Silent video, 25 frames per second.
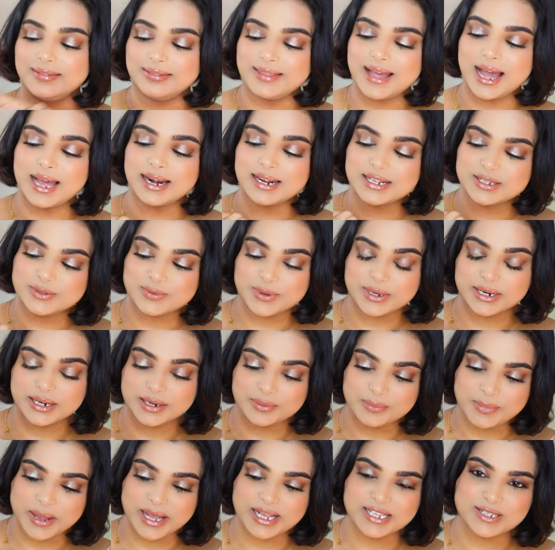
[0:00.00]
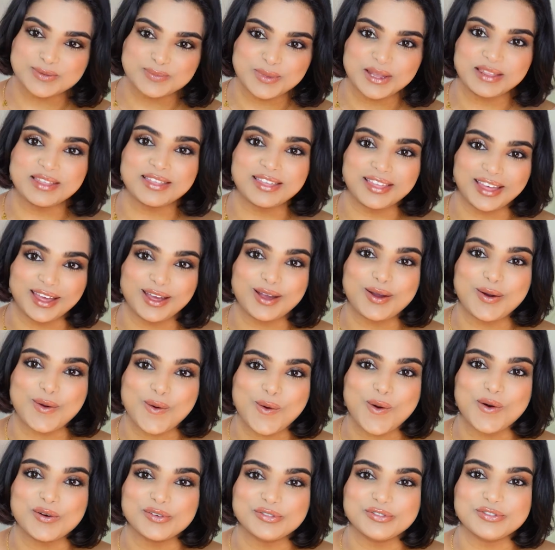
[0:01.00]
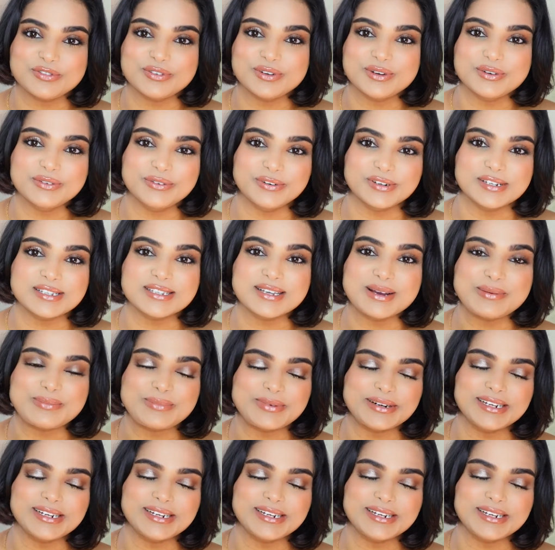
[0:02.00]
That is what it makes me think of for some